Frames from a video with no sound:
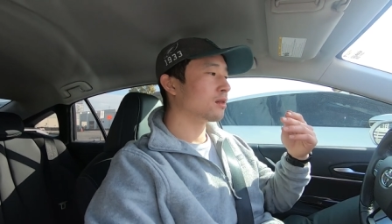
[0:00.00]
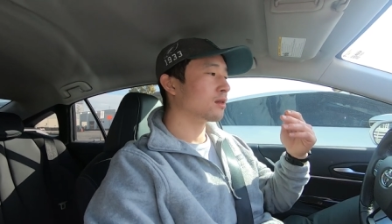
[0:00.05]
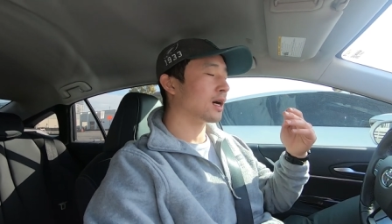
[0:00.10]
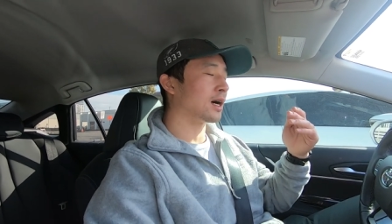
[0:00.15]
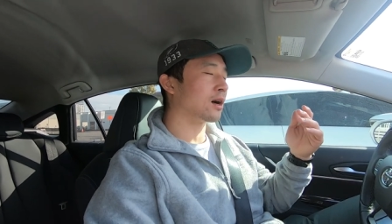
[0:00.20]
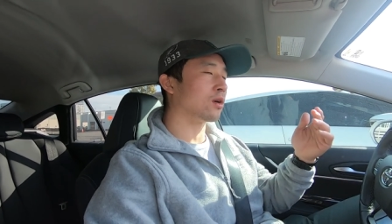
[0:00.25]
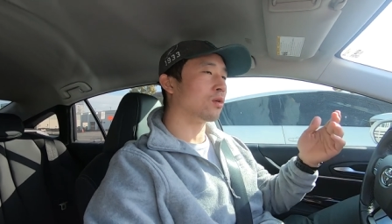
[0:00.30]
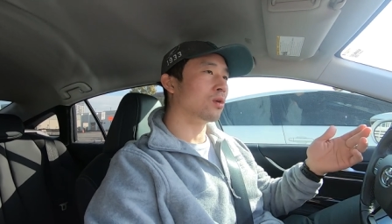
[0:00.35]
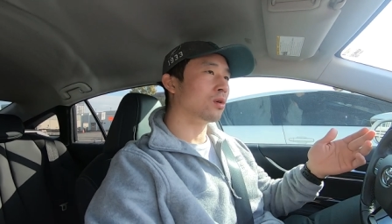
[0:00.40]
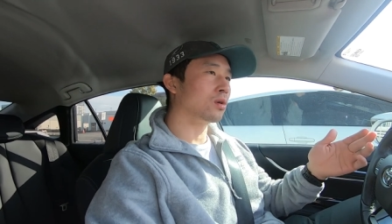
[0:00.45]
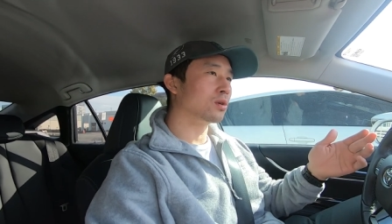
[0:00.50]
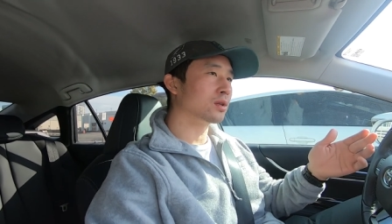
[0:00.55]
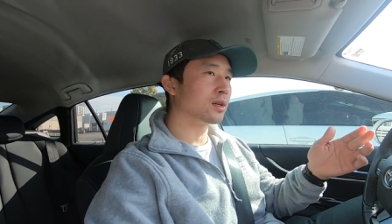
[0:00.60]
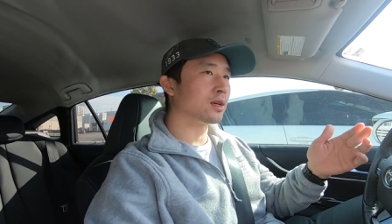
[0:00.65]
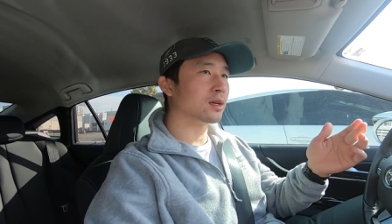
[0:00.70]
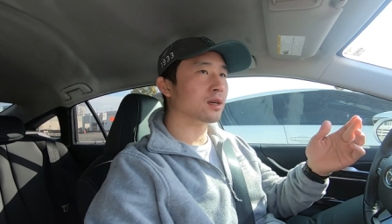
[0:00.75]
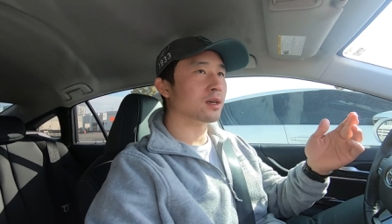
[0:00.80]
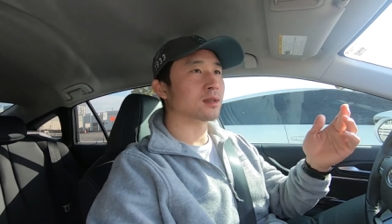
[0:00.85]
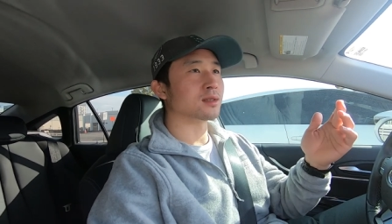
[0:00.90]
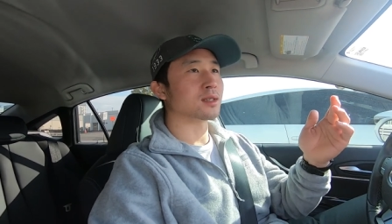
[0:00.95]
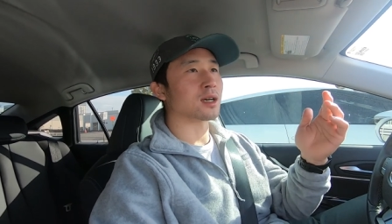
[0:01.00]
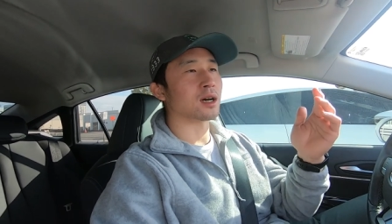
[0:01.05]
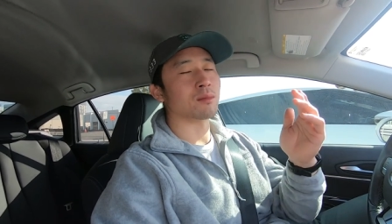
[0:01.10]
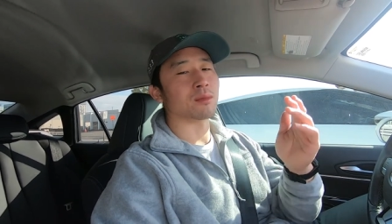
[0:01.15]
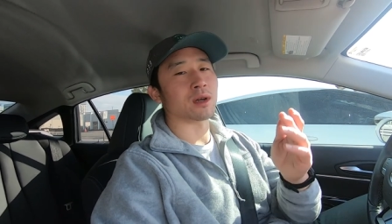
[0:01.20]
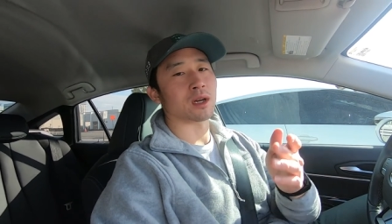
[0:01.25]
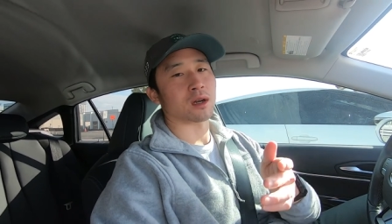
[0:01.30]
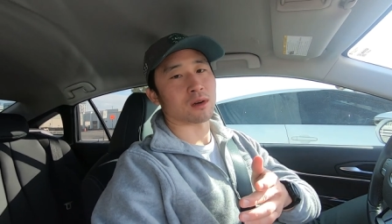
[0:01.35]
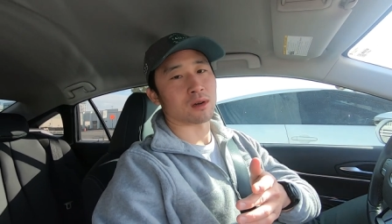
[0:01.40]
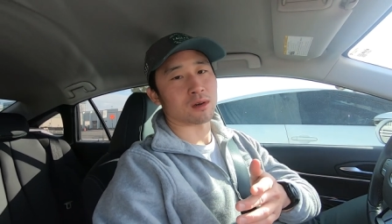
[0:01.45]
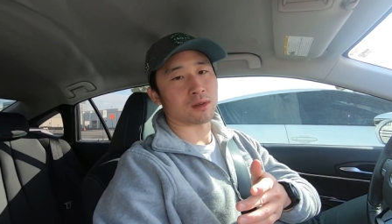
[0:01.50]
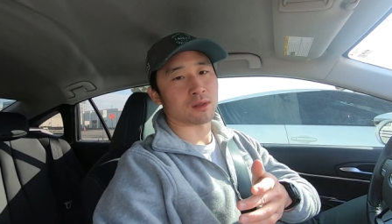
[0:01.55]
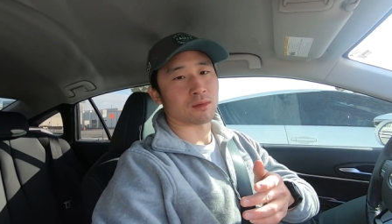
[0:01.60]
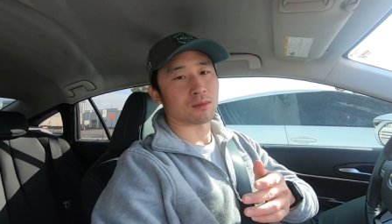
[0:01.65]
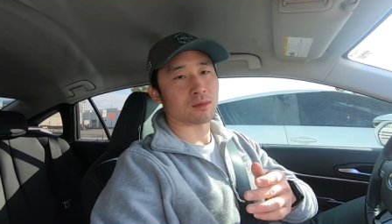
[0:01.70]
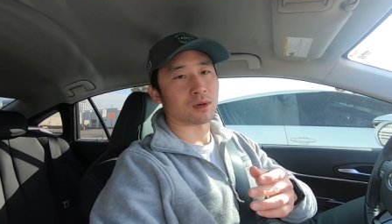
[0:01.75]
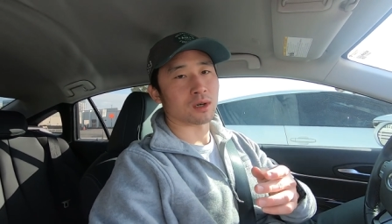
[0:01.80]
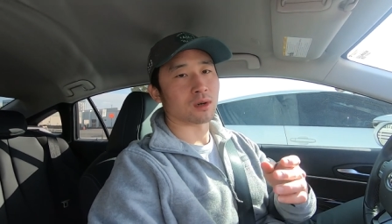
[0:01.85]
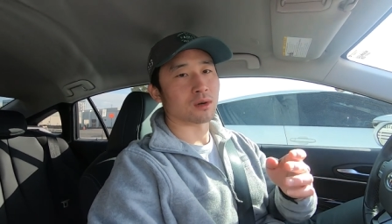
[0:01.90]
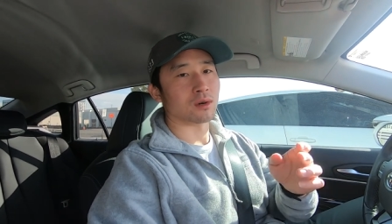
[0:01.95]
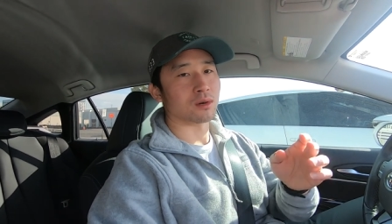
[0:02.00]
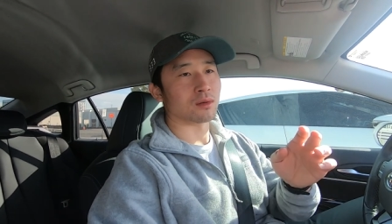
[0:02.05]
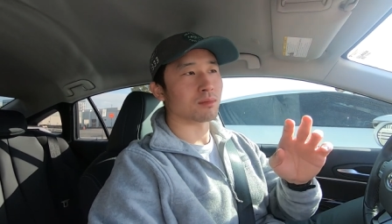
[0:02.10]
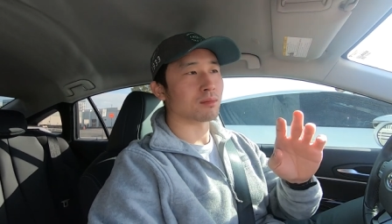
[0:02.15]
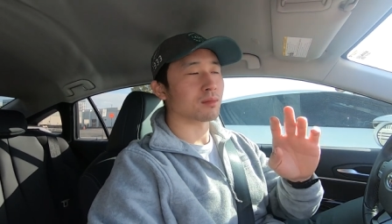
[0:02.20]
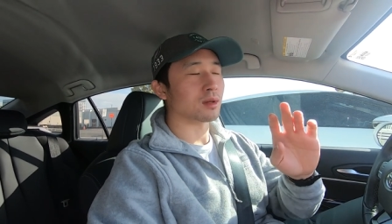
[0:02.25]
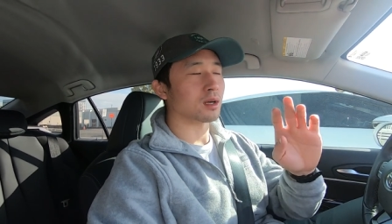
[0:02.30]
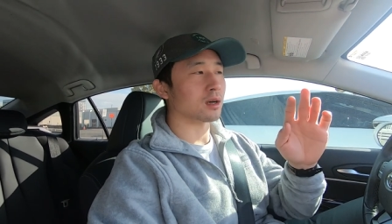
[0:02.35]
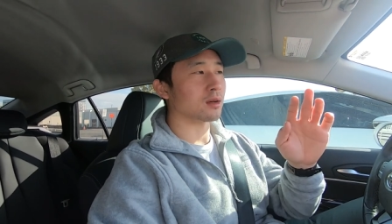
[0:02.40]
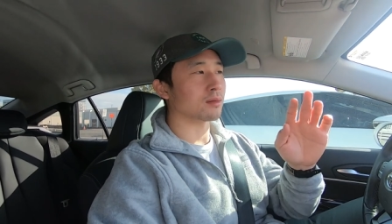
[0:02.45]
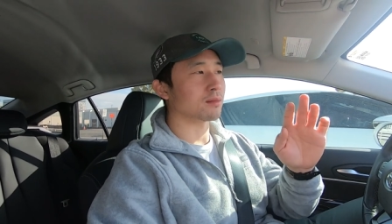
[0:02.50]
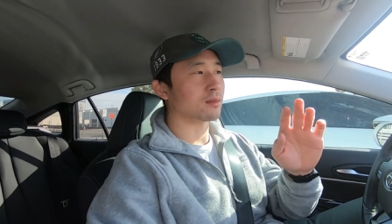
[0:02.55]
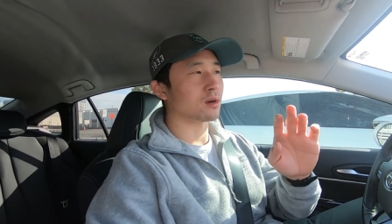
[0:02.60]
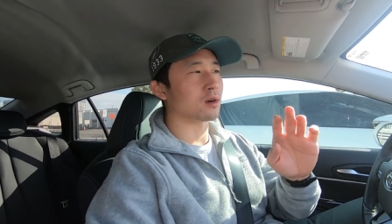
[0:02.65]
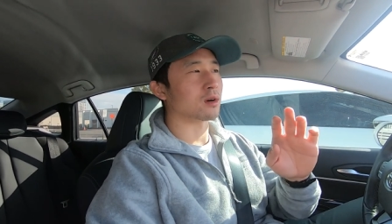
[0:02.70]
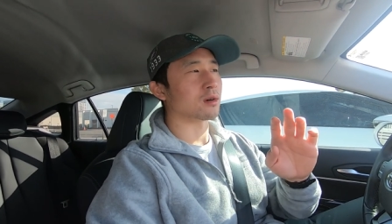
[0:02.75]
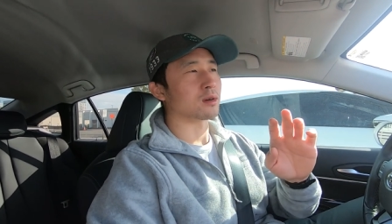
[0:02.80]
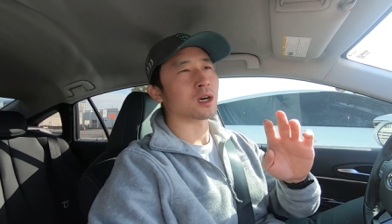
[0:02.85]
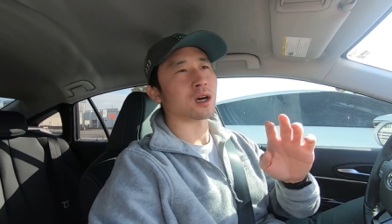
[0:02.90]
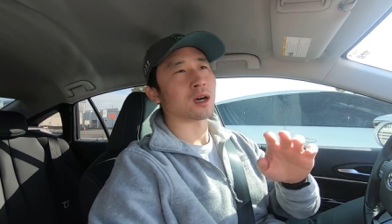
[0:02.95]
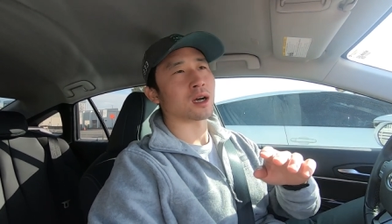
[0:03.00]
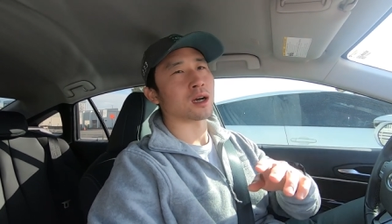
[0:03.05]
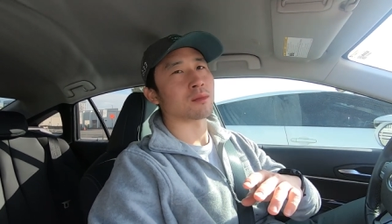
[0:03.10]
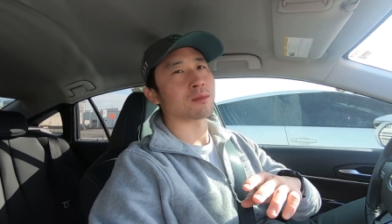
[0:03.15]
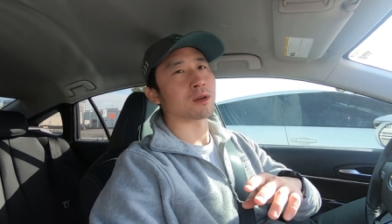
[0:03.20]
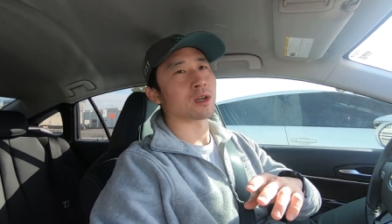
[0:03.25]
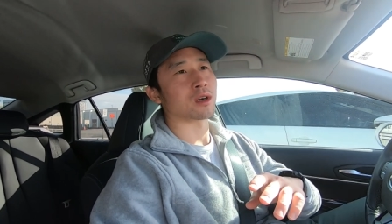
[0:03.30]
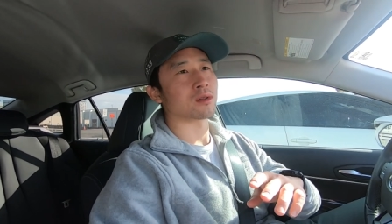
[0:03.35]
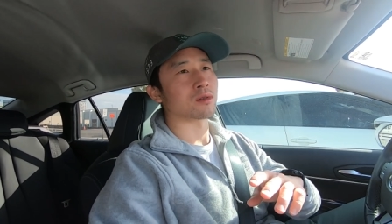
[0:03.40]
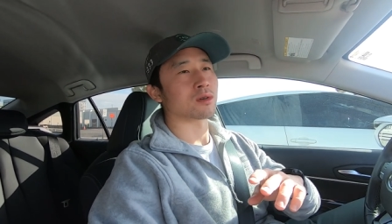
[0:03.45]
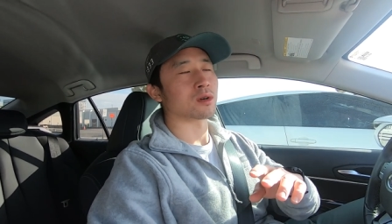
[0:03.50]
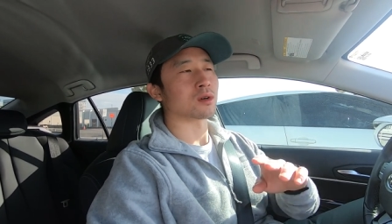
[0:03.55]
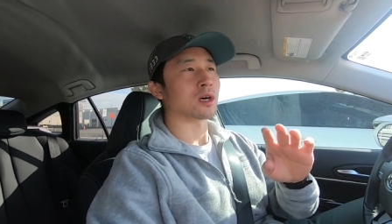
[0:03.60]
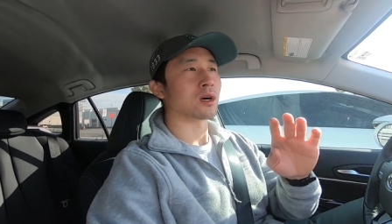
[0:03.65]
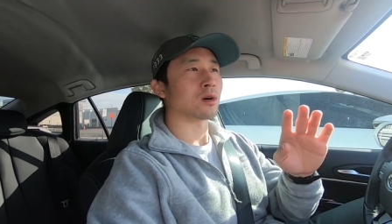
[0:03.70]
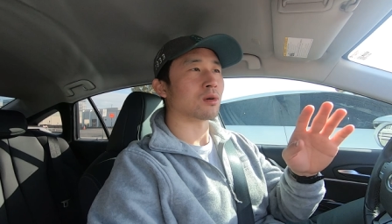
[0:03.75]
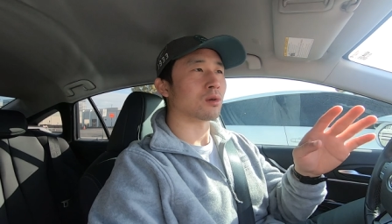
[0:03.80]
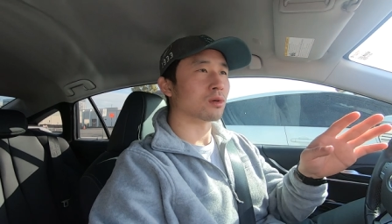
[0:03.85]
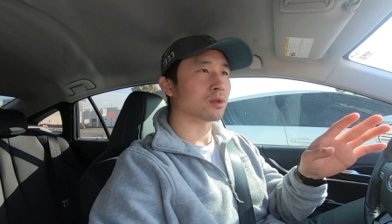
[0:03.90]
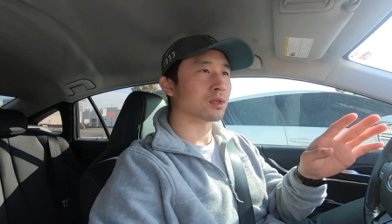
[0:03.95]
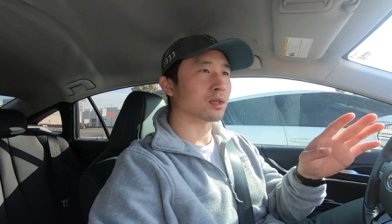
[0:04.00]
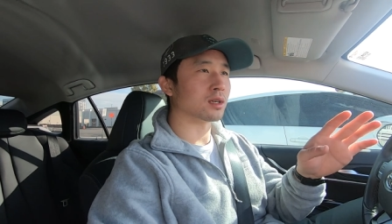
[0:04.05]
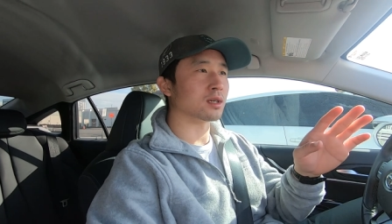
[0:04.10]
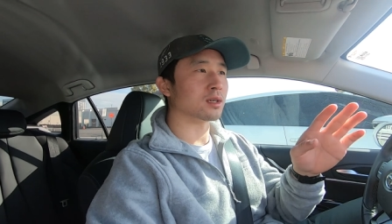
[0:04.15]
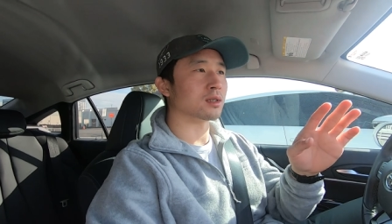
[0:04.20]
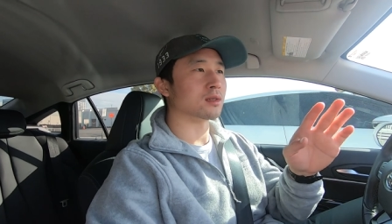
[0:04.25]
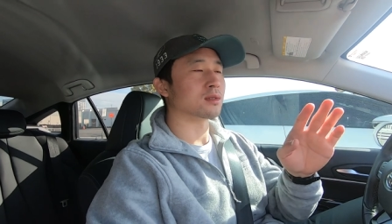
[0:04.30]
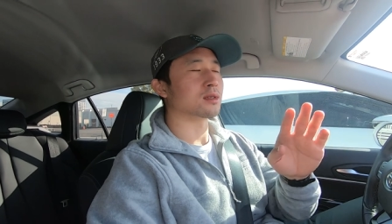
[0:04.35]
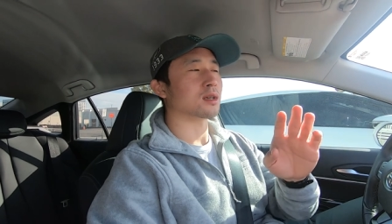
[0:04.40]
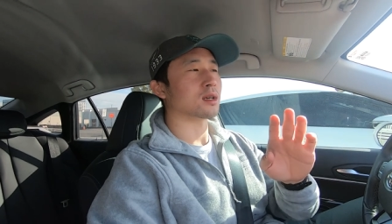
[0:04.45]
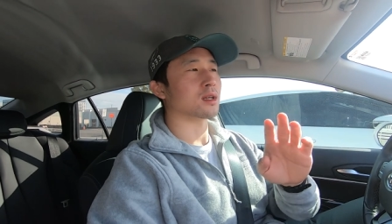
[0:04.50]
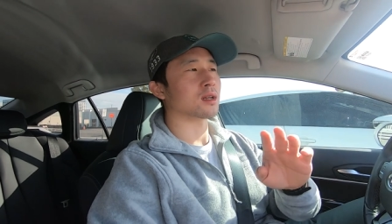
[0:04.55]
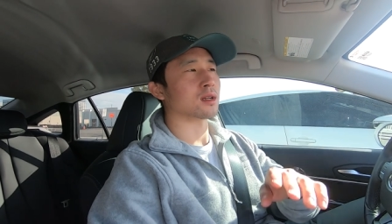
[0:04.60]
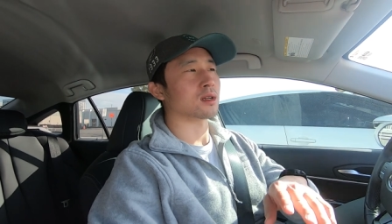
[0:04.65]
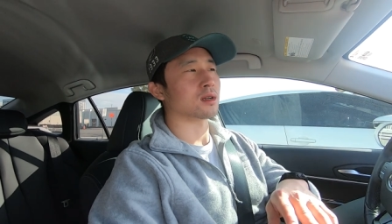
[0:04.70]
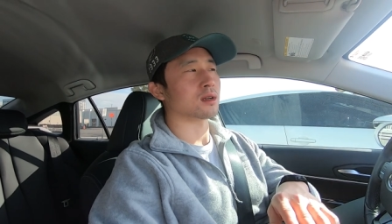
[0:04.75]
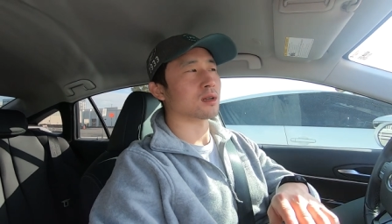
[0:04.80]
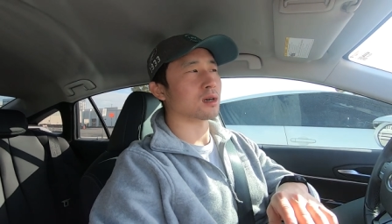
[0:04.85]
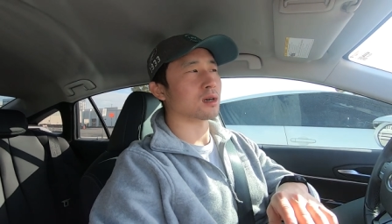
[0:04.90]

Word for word: how old it is, how many are on the road, or not how many other, how old it is, and